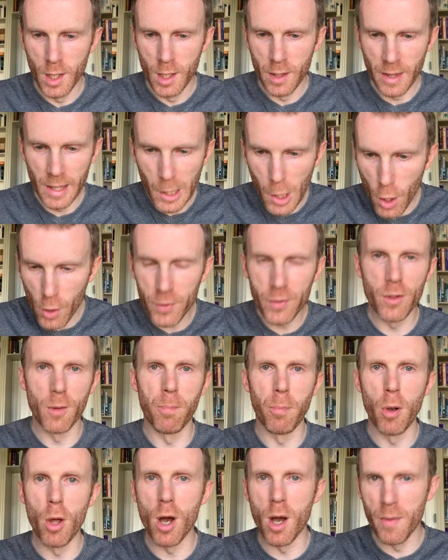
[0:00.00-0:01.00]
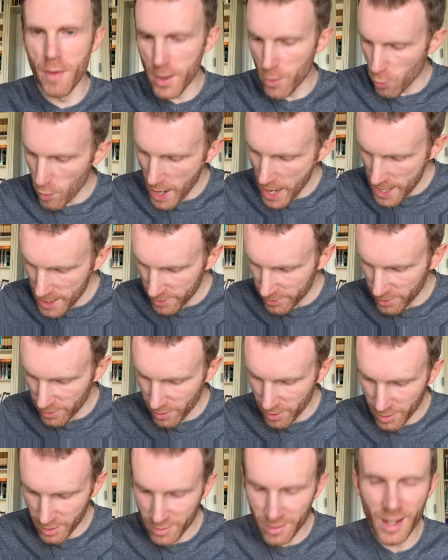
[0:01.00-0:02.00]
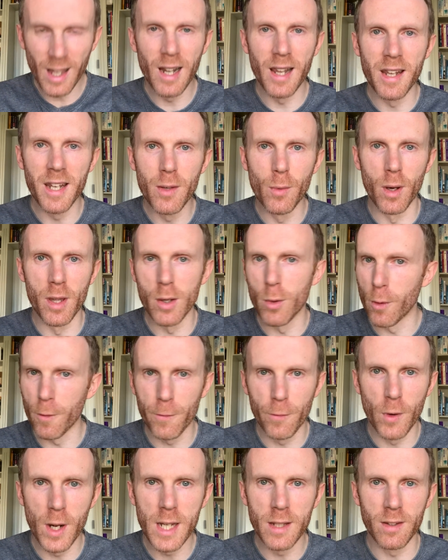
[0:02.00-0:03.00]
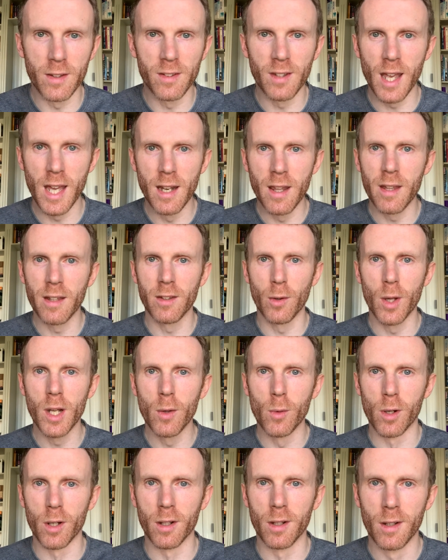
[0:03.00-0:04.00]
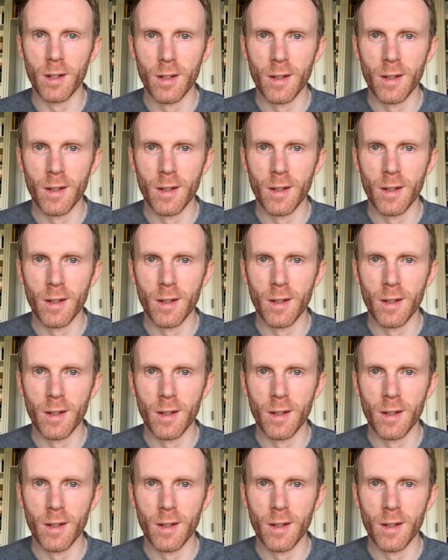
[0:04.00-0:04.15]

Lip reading: They lost the plot and they ran. It says they didn't tell anyone. They were afraid to say anything to anyone.